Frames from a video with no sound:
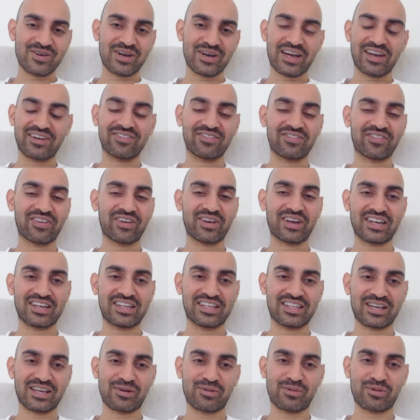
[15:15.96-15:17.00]
I haven't found
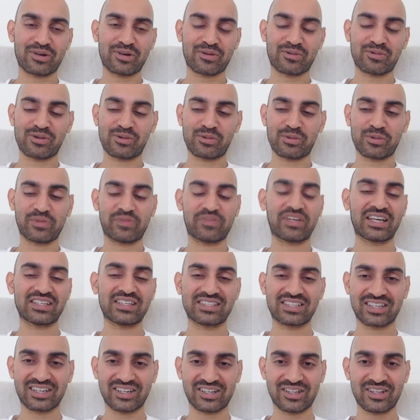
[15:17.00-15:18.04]
any that work well. We've
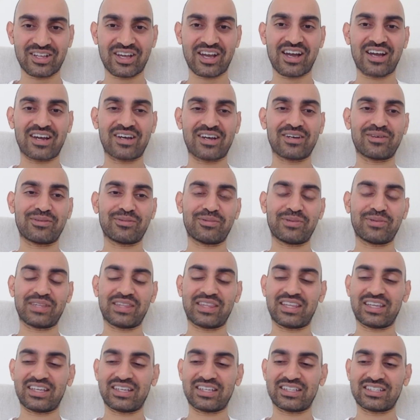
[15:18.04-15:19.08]
tested a lot. We
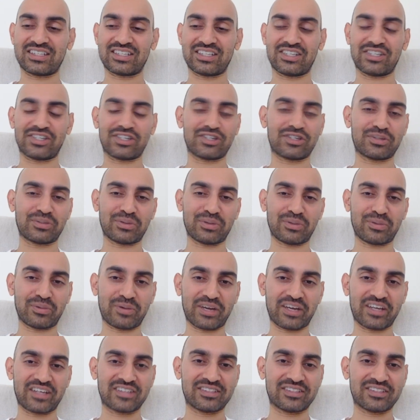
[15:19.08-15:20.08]
think it's a year or two away.